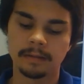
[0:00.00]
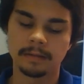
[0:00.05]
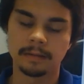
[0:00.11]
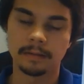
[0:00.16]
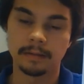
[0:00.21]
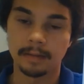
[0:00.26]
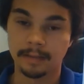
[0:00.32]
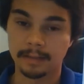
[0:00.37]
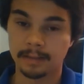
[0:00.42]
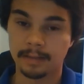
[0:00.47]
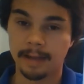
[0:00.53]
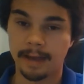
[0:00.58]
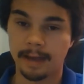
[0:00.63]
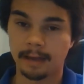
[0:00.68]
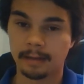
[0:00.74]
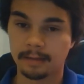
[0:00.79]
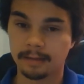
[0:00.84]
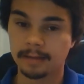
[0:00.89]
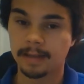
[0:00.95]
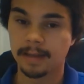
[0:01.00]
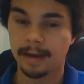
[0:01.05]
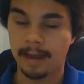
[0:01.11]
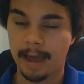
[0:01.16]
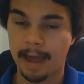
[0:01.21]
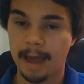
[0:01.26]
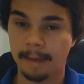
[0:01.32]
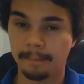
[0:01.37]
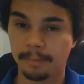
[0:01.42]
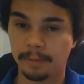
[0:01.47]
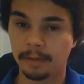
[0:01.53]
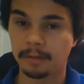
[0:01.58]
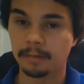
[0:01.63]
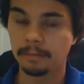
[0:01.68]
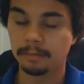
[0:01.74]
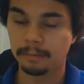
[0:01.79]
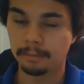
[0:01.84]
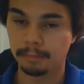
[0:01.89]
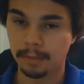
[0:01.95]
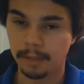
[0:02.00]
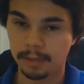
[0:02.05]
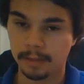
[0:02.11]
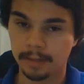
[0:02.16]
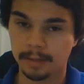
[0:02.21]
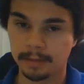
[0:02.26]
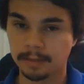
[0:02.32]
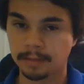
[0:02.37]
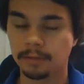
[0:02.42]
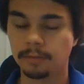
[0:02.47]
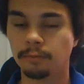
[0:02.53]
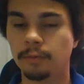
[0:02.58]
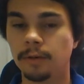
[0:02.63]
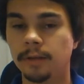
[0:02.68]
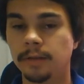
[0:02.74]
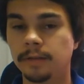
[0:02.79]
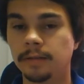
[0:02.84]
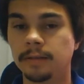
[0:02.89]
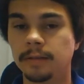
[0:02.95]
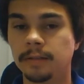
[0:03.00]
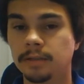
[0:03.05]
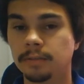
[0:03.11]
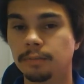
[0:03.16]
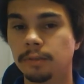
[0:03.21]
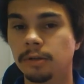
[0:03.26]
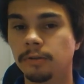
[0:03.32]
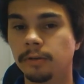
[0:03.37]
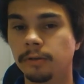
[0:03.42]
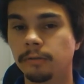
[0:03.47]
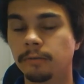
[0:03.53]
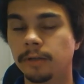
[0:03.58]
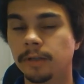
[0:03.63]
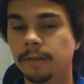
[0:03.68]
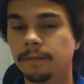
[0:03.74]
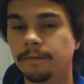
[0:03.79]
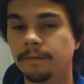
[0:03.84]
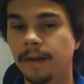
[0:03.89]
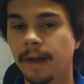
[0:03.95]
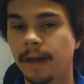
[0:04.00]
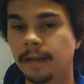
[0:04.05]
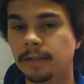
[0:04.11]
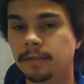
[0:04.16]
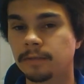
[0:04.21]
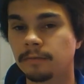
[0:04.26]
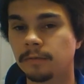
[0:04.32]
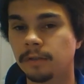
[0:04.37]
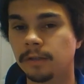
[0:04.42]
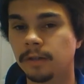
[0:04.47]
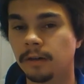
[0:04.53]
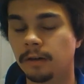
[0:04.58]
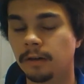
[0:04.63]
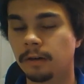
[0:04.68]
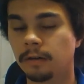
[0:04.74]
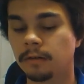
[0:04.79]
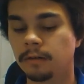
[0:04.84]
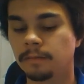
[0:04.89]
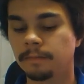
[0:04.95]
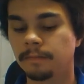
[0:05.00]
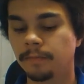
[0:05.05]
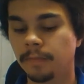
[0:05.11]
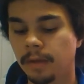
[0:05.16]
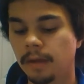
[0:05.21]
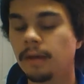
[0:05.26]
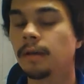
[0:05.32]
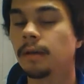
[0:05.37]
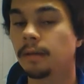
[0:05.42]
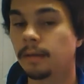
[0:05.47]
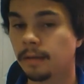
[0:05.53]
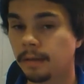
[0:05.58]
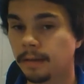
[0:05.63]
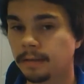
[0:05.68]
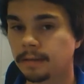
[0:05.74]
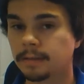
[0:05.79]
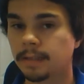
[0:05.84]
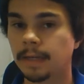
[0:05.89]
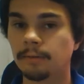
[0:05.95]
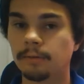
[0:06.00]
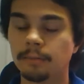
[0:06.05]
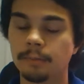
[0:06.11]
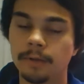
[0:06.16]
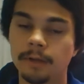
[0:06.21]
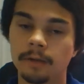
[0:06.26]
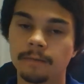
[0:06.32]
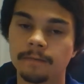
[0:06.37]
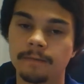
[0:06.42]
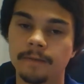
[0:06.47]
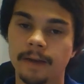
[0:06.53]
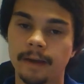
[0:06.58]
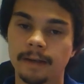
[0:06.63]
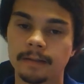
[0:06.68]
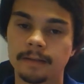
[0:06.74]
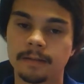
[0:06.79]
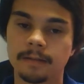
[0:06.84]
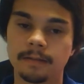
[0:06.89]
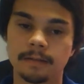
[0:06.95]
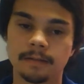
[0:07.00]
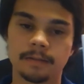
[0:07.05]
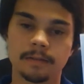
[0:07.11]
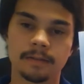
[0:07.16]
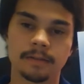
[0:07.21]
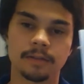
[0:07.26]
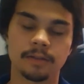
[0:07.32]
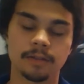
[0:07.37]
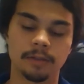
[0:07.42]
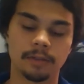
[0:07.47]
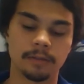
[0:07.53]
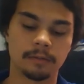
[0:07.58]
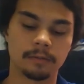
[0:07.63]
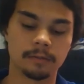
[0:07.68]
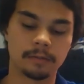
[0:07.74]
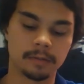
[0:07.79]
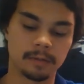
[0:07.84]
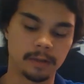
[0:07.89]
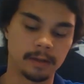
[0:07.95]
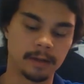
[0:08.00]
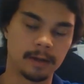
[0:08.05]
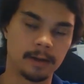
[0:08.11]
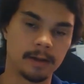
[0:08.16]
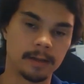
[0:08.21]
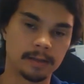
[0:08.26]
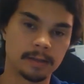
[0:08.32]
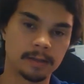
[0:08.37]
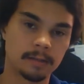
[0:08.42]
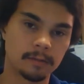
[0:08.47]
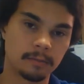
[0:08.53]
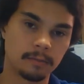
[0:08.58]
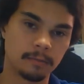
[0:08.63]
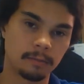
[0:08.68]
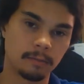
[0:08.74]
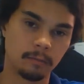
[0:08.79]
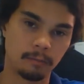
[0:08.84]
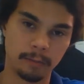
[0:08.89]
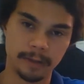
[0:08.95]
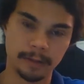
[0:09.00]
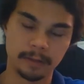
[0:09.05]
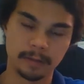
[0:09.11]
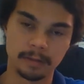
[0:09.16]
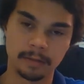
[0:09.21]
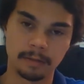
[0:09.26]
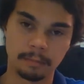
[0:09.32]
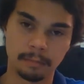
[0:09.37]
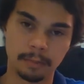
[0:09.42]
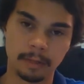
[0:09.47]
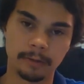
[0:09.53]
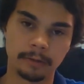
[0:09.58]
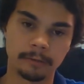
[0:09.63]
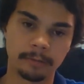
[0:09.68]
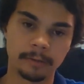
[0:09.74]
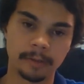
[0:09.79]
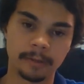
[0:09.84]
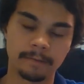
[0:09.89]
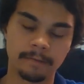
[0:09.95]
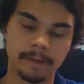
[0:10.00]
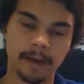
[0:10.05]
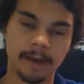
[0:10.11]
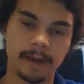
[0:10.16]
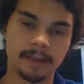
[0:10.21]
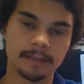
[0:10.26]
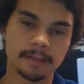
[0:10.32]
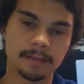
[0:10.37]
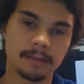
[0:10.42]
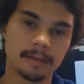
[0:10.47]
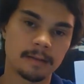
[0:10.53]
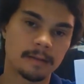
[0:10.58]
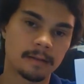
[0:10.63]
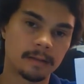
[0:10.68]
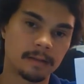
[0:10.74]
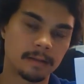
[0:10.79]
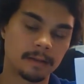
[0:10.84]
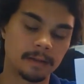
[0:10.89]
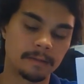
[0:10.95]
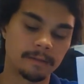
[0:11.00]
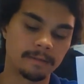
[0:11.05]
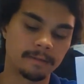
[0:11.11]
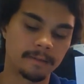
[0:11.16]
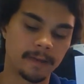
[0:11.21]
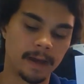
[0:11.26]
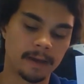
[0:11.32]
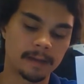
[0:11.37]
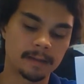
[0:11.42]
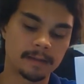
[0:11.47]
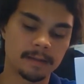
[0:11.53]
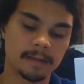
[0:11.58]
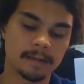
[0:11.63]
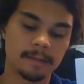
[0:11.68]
Does that happen because the wind is blowing really fast and really hard? Yes, that would be our effect. So the cause, wind blowing really fast. The effect,